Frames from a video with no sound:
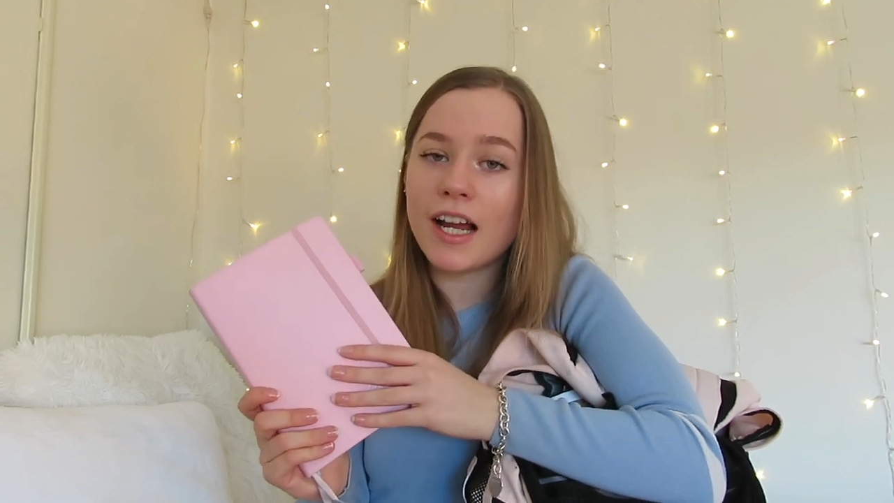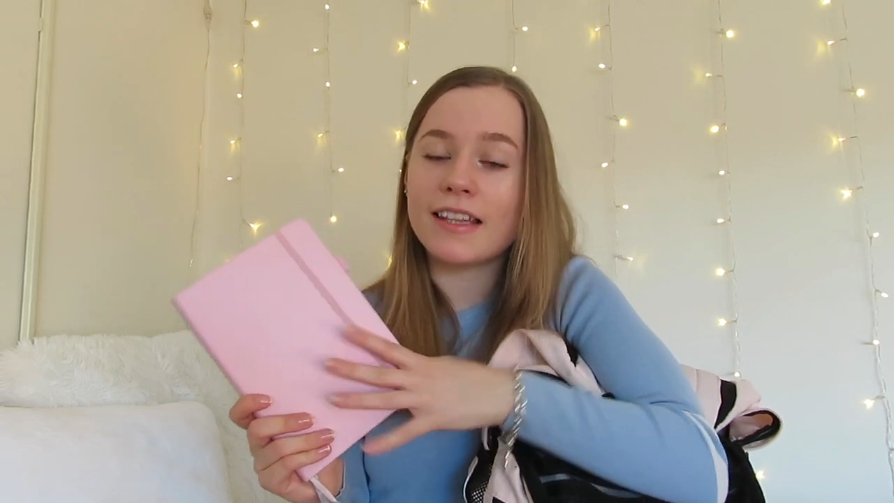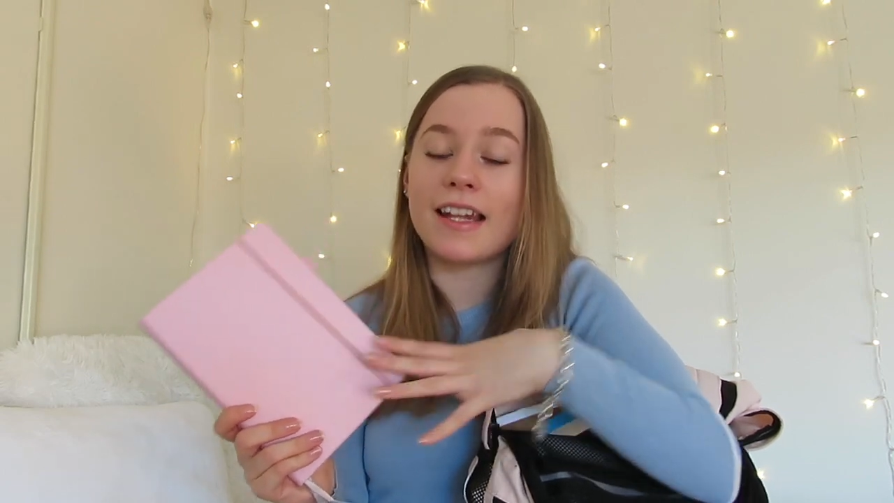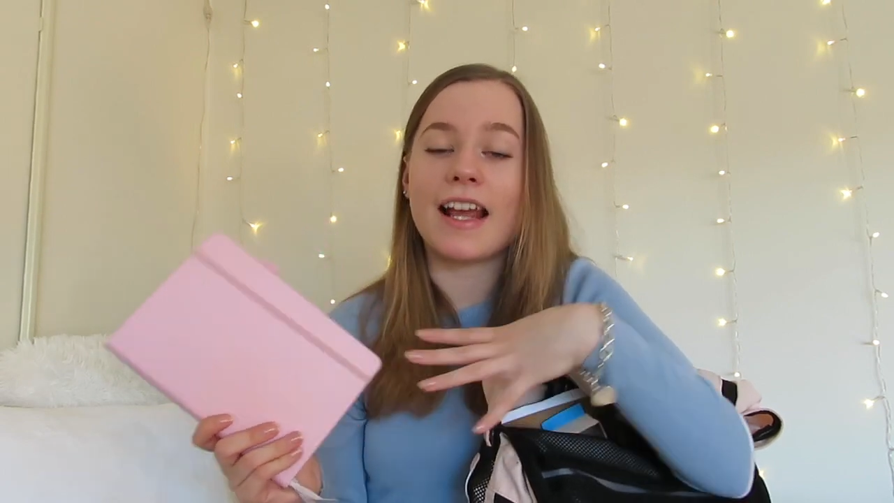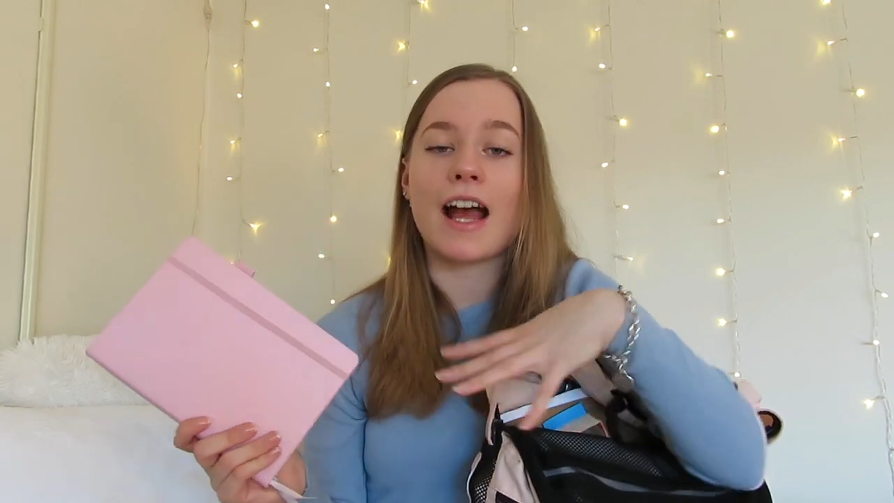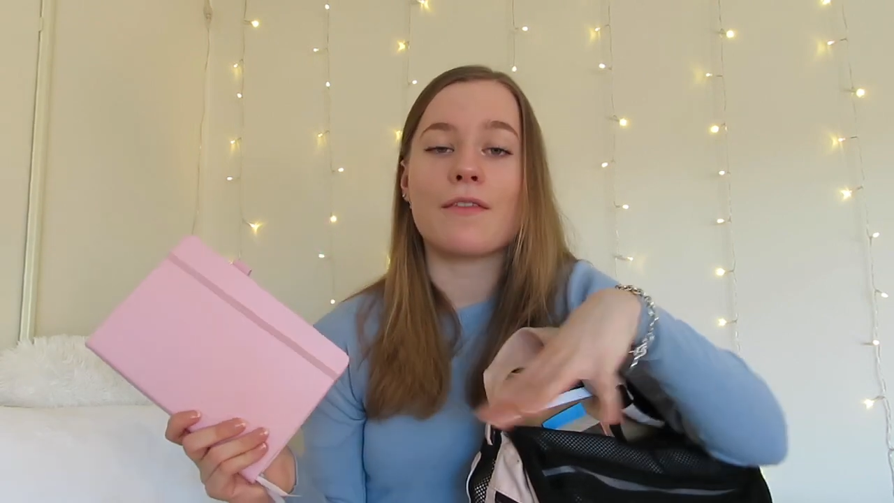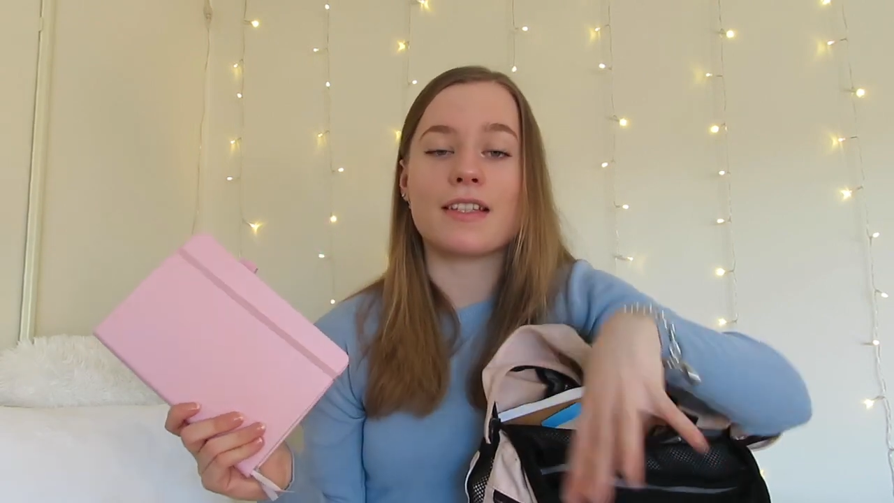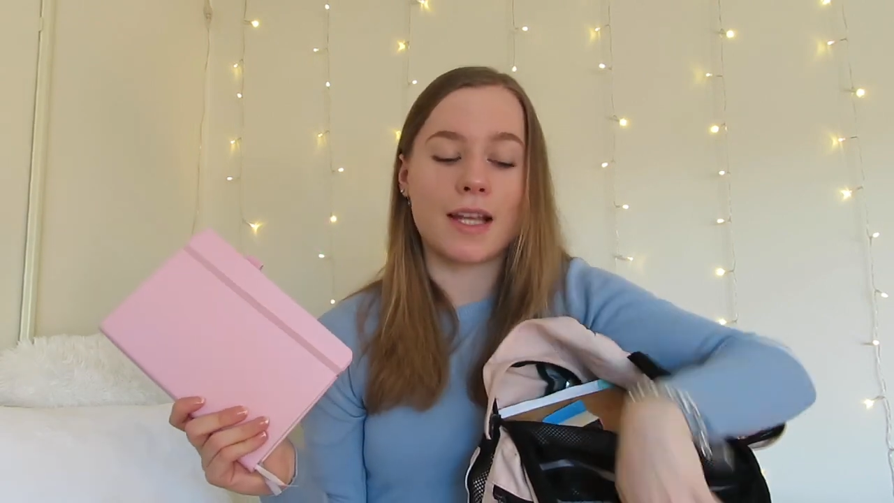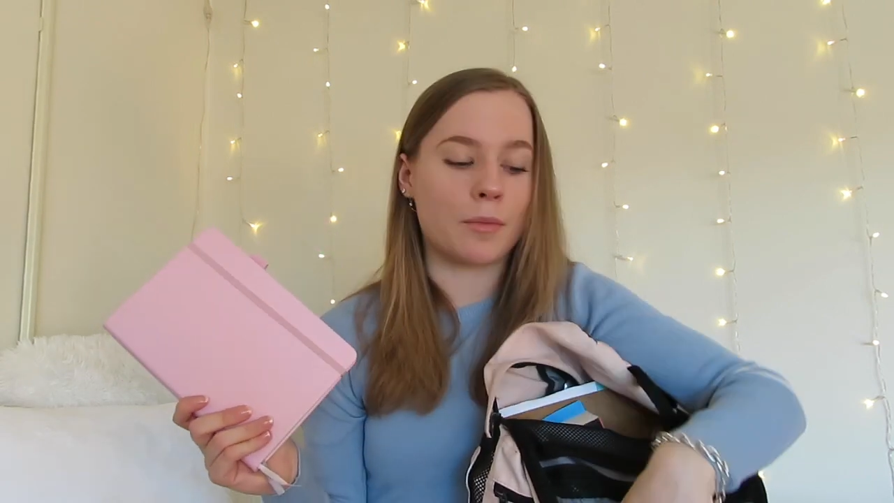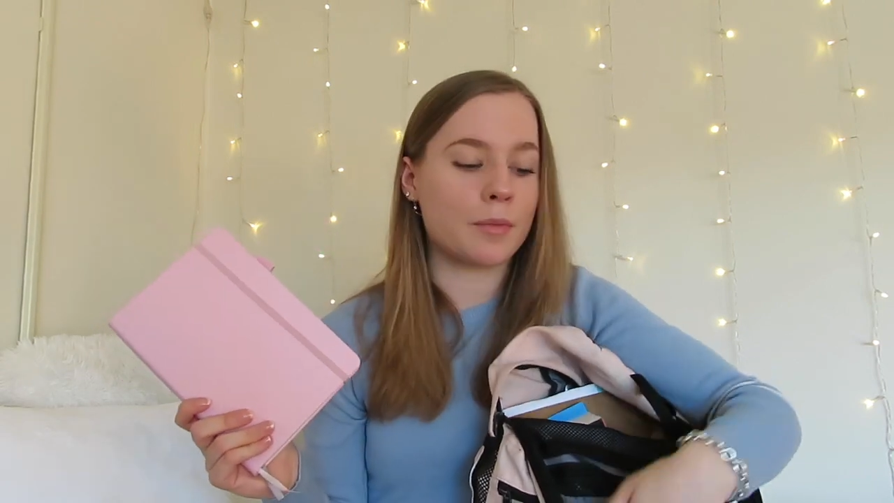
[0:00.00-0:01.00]
and then I have a
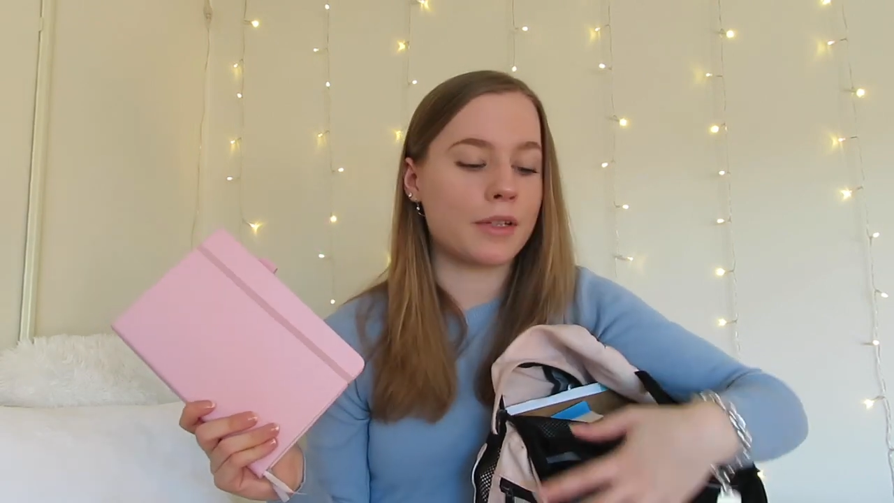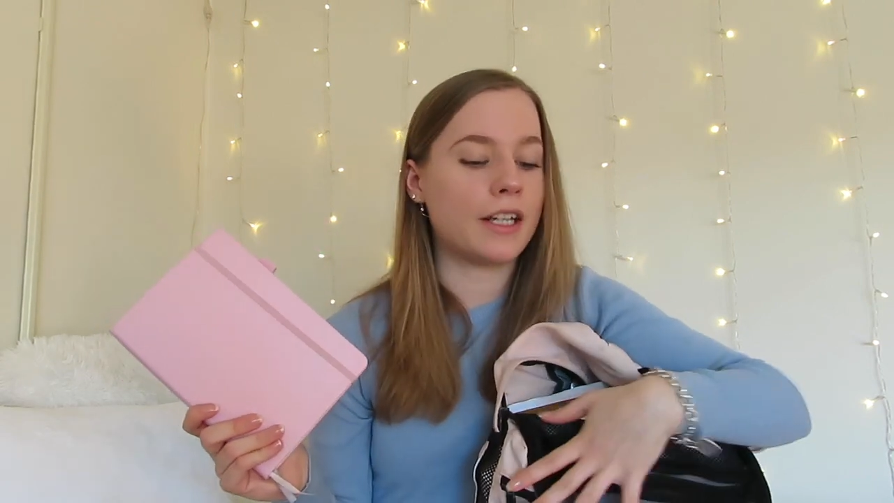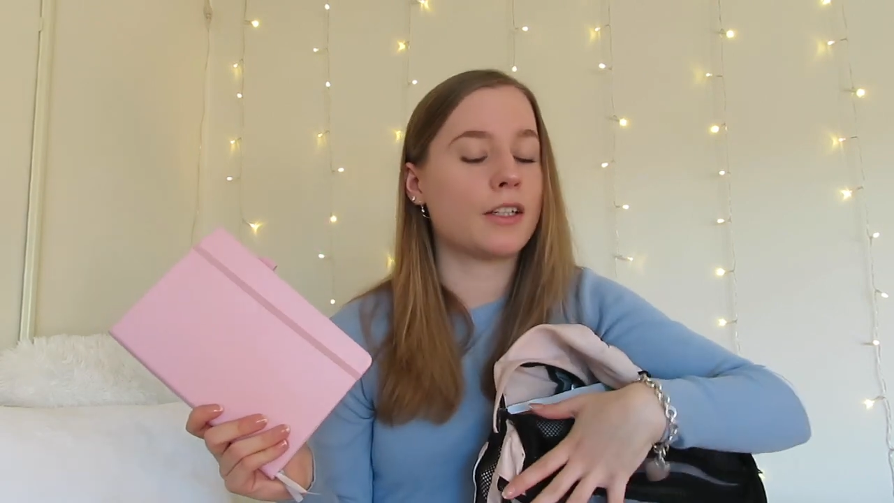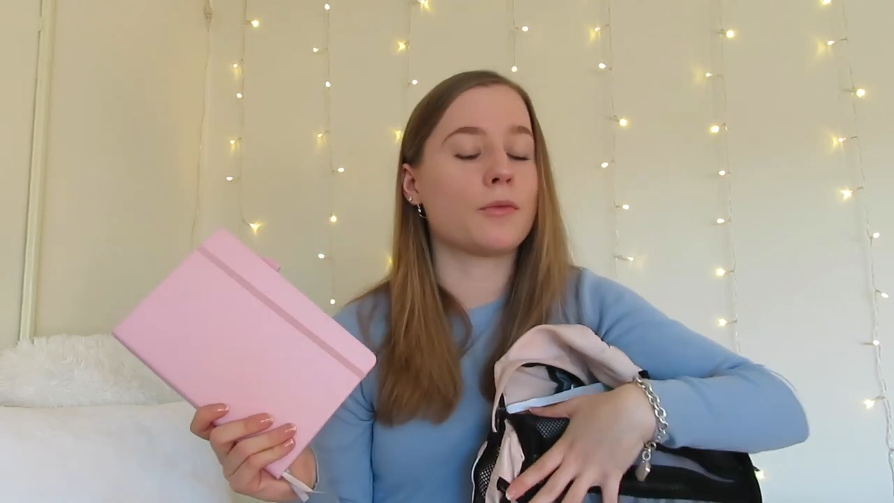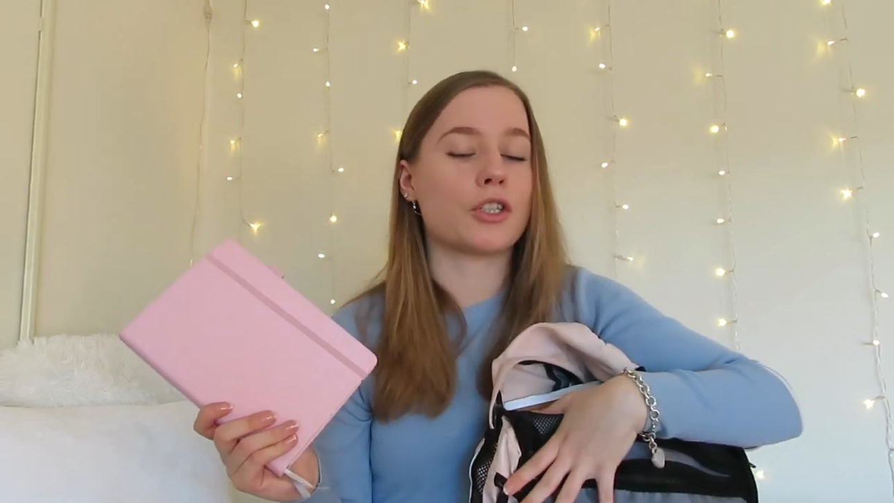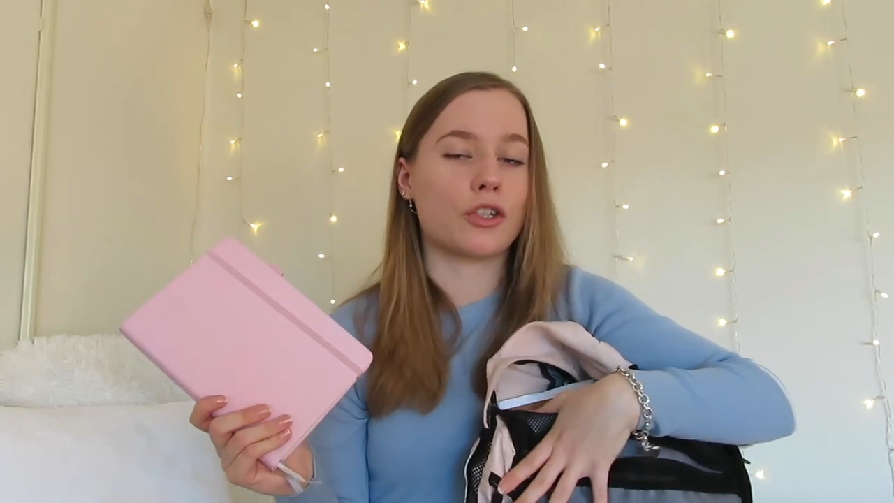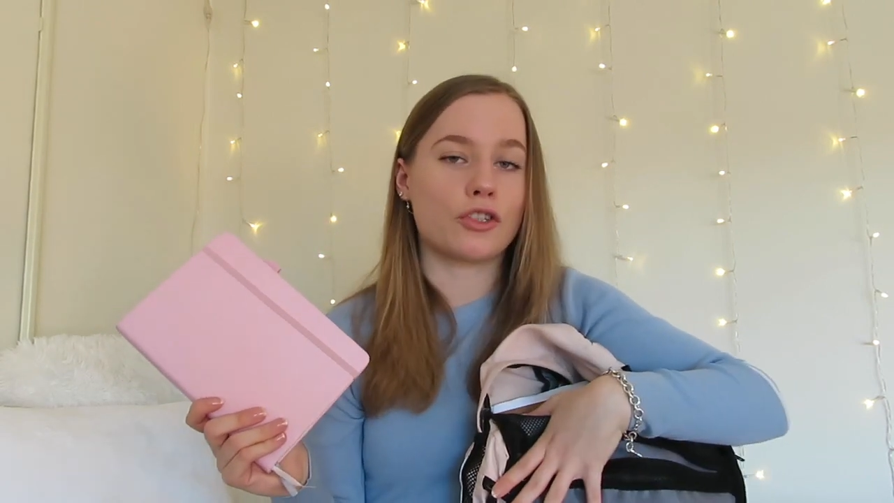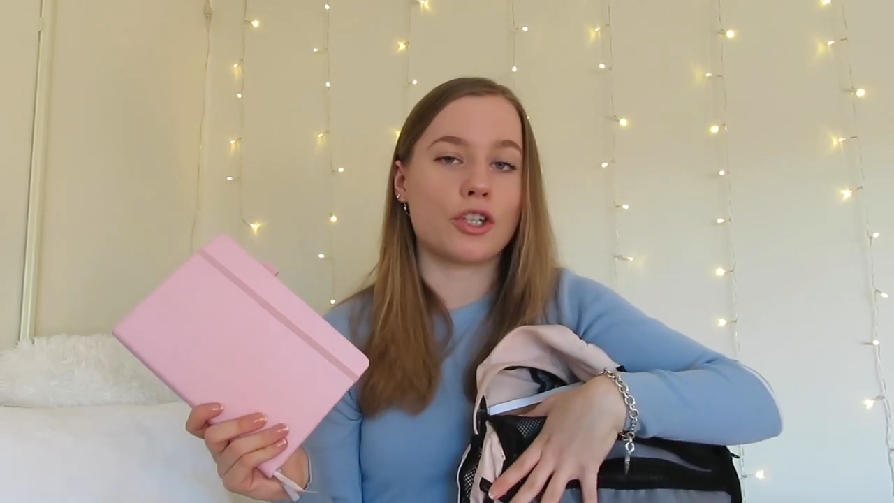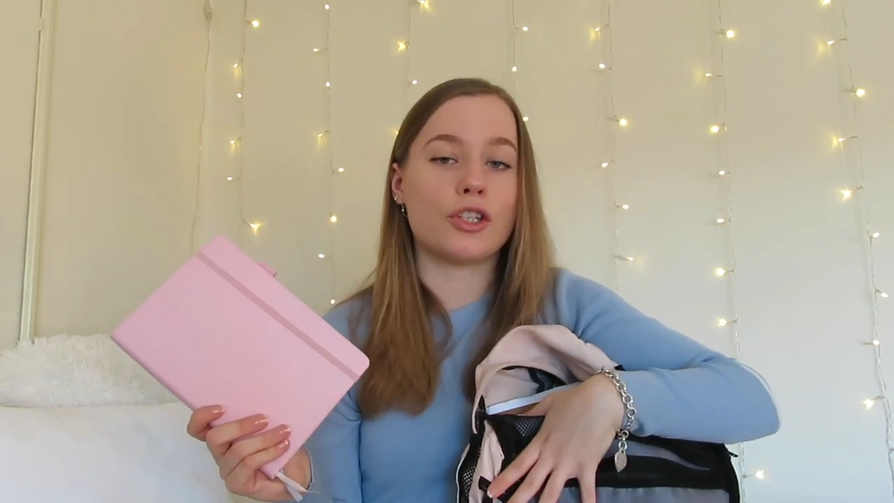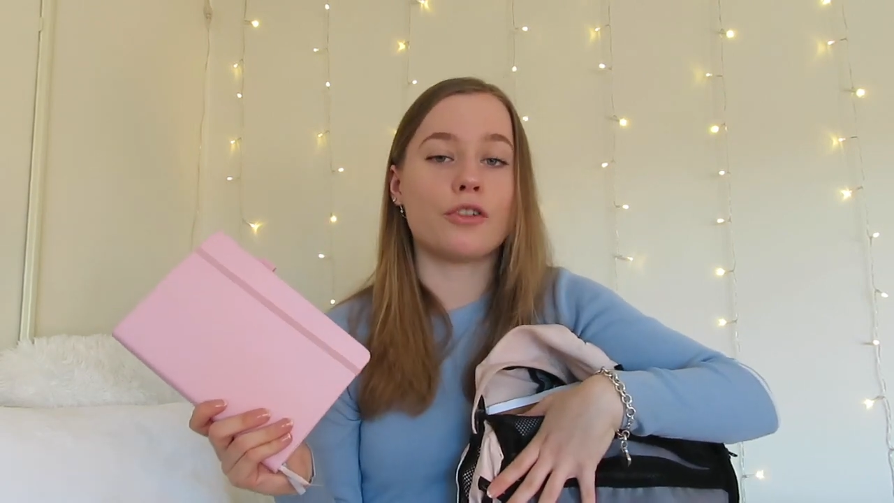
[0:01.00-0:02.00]
separate planner, which I'll
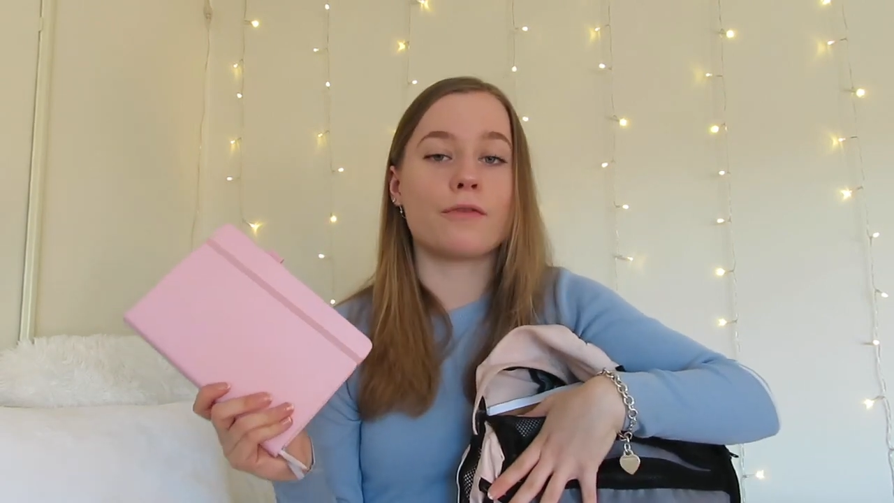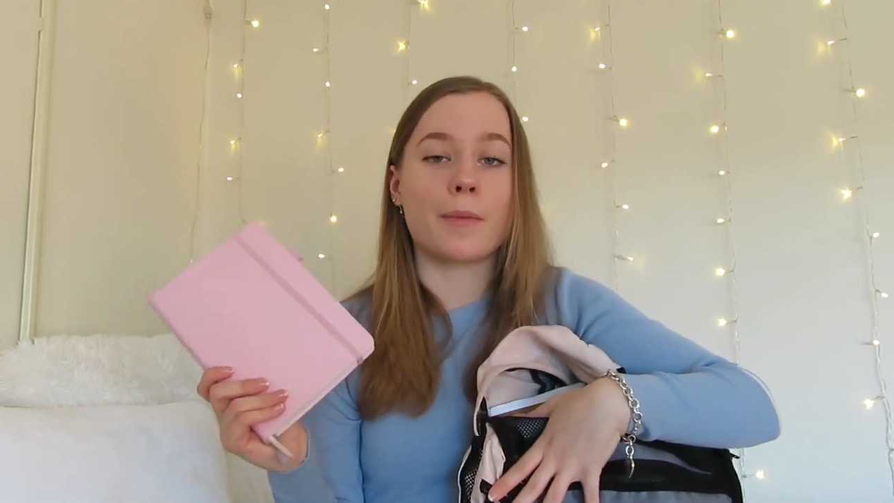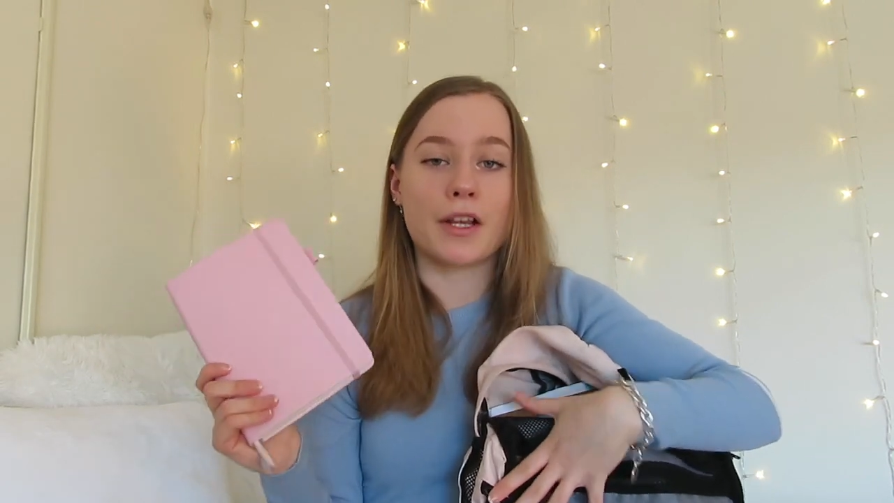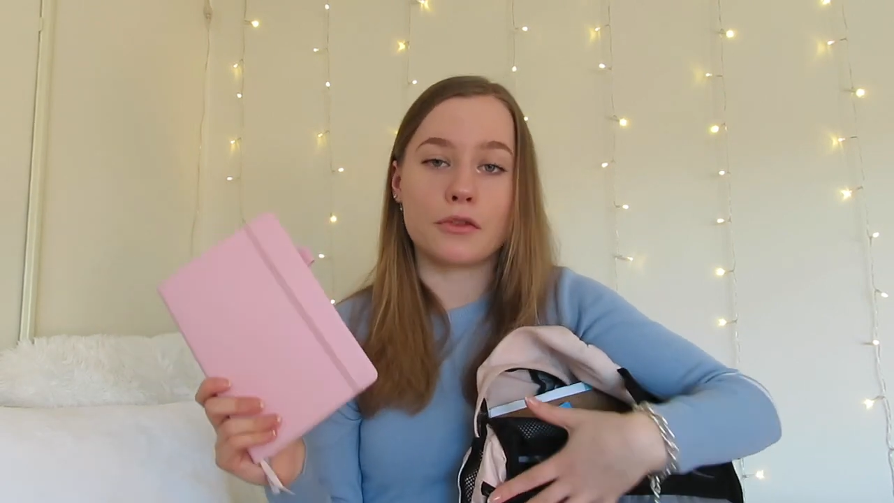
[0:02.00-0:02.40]
show you, for my